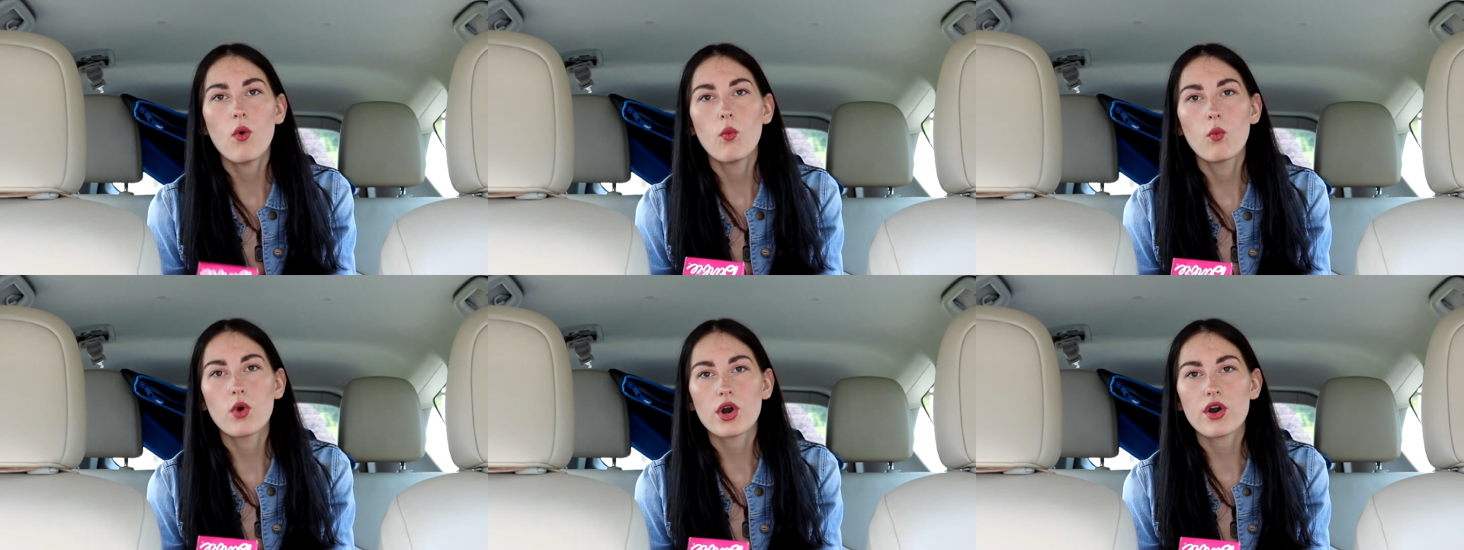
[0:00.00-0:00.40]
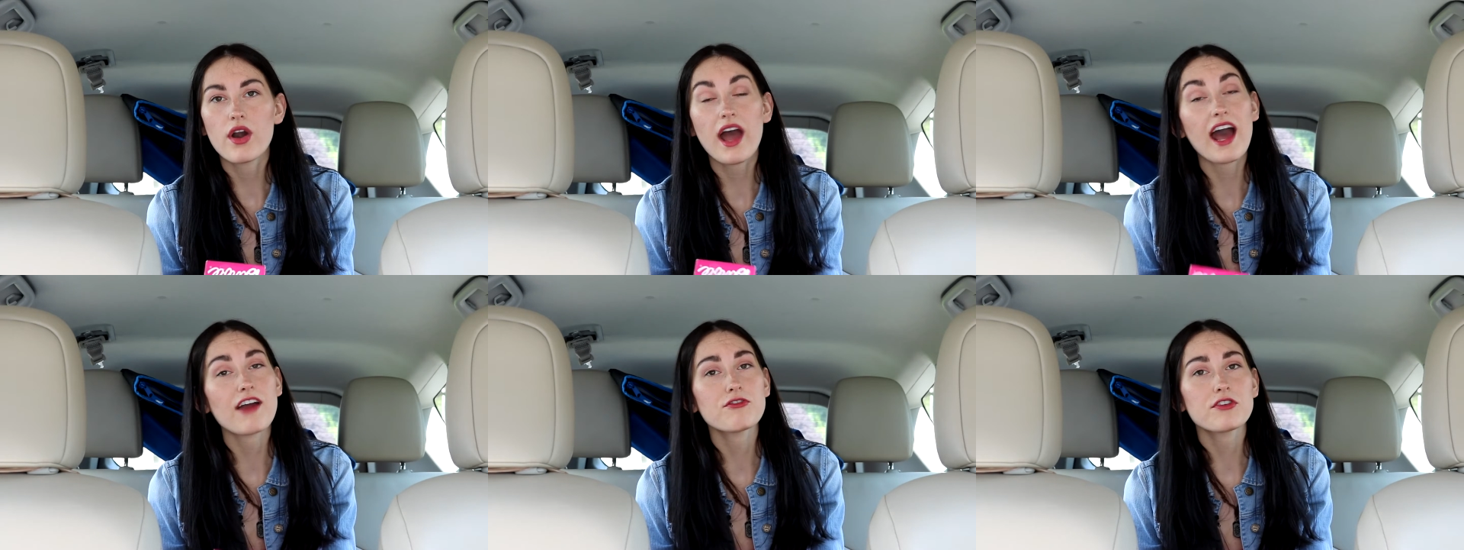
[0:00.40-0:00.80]

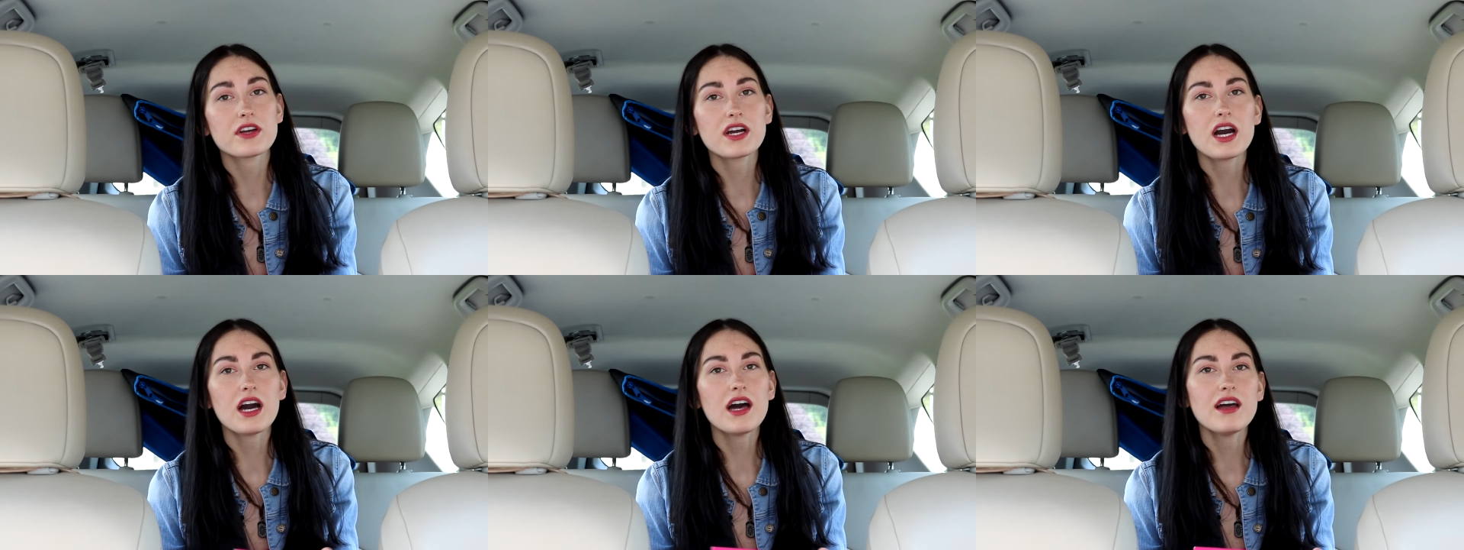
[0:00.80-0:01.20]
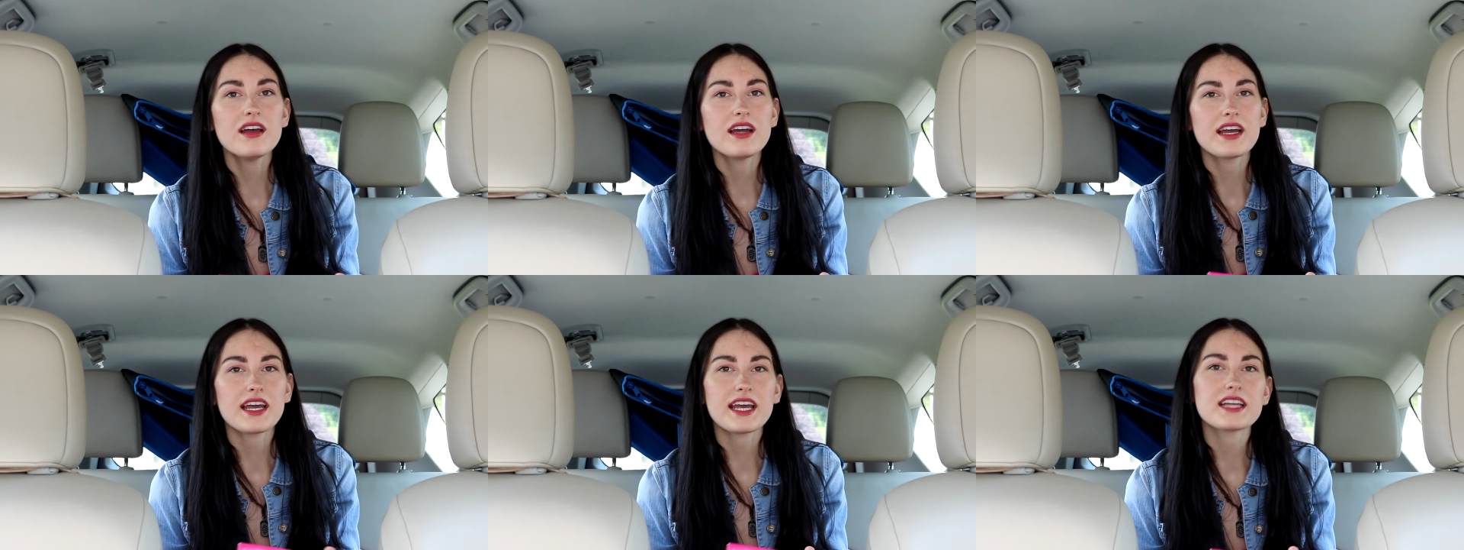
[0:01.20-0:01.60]
were Africa,
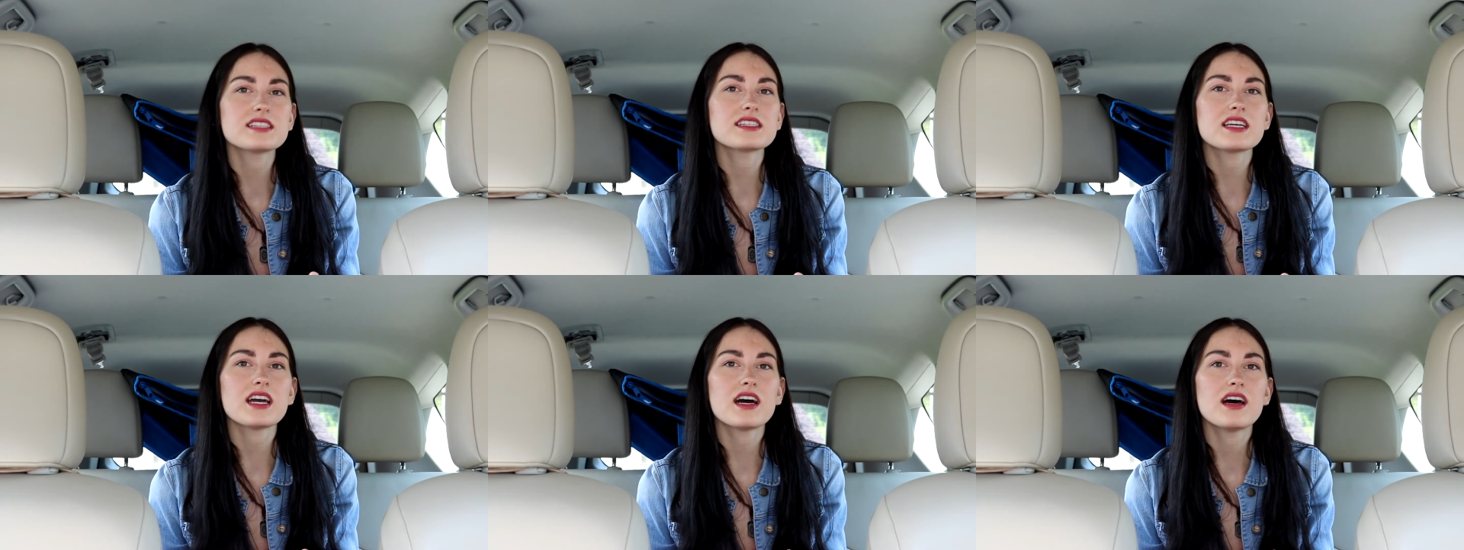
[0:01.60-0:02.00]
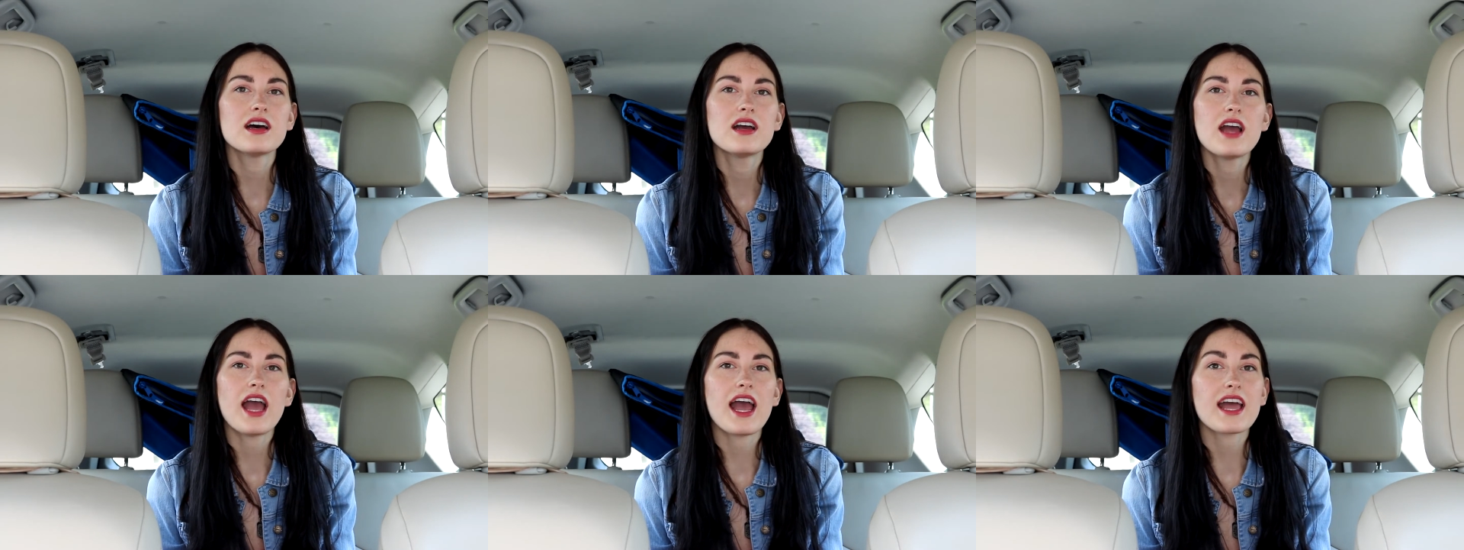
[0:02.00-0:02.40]

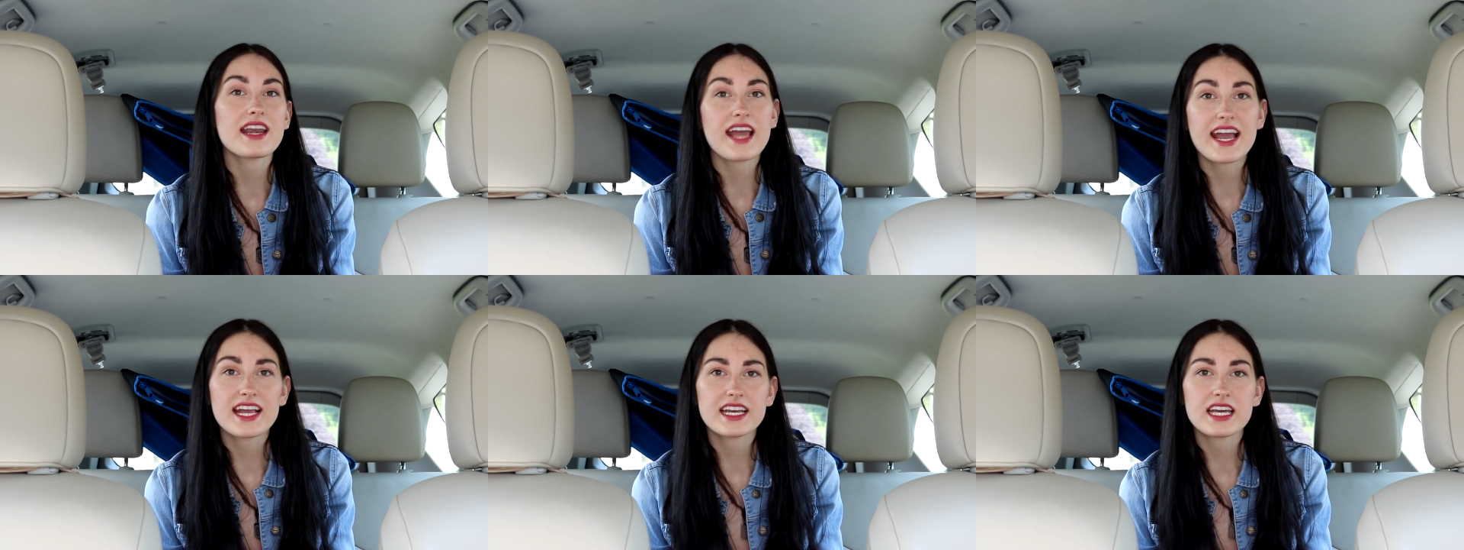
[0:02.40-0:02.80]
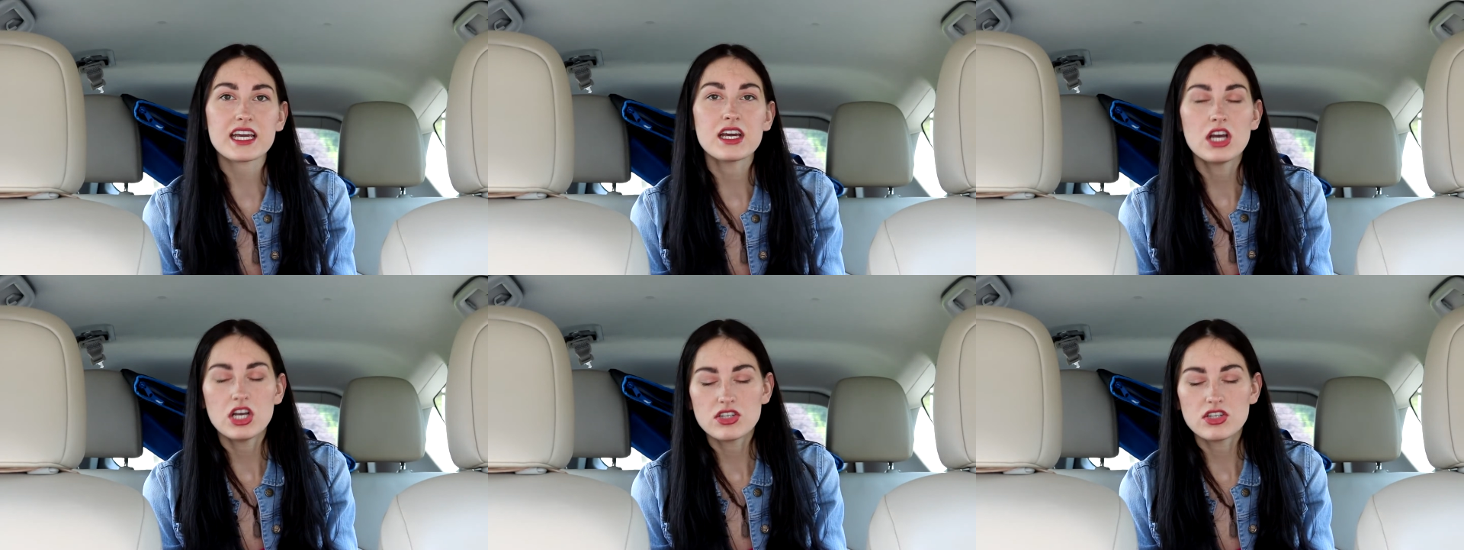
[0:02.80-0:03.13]
India, and Haiti.